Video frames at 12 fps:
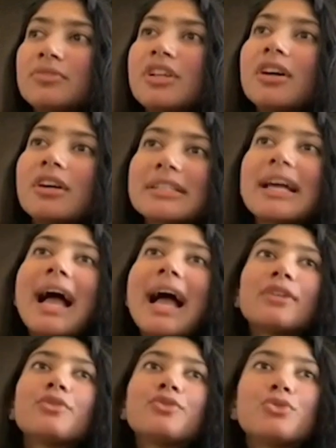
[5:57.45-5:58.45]
girls
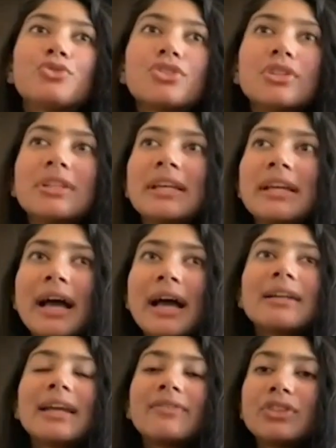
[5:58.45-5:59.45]
had a future, they
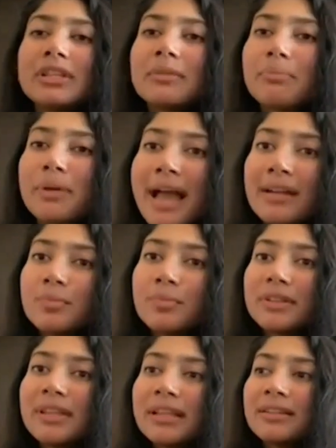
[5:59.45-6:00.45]
had everything planned,
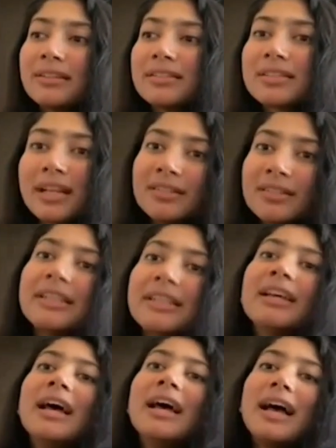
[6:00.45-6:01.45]
but then
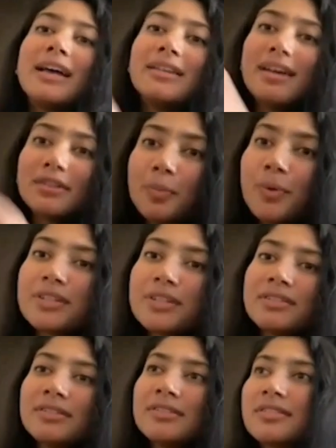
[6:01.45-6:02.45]
suddenly another
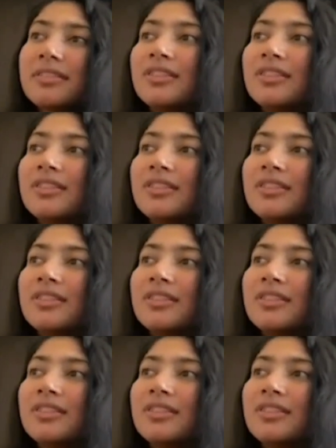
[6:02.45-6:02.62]
person's